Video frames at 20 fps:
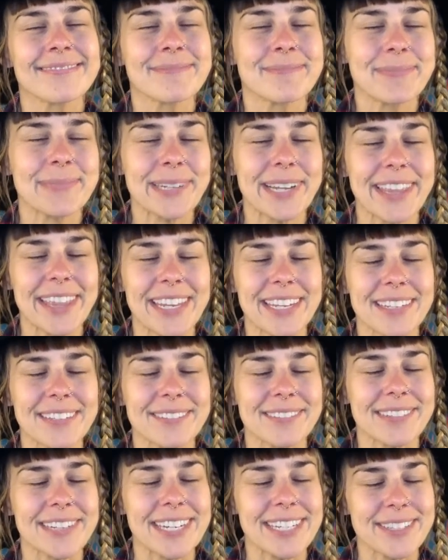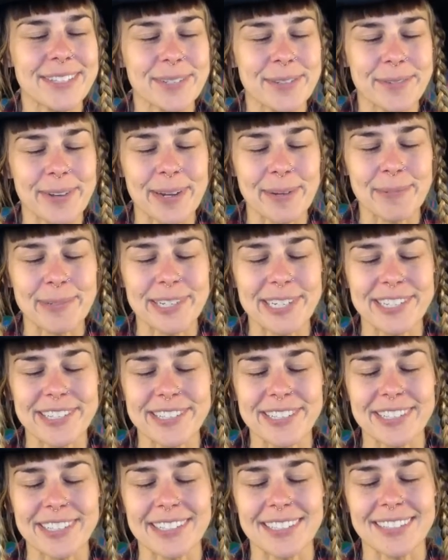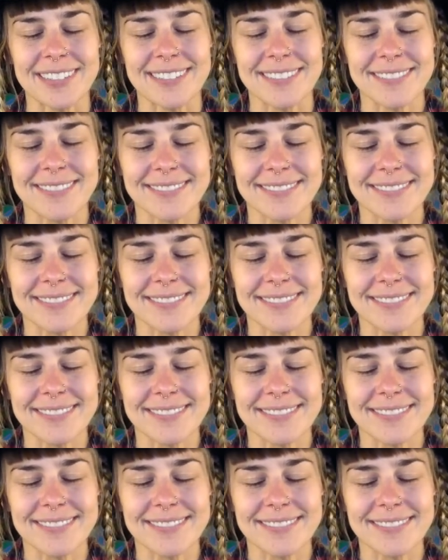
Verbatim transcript: Breathe in and raise your vibration.